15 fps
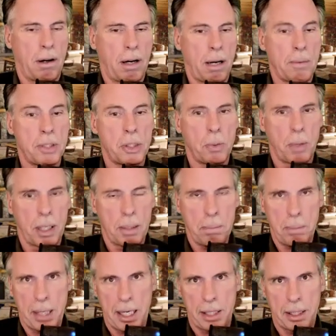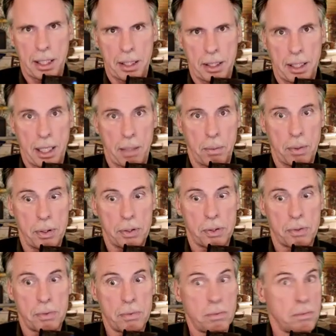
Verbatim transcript: How much you want to bet that that was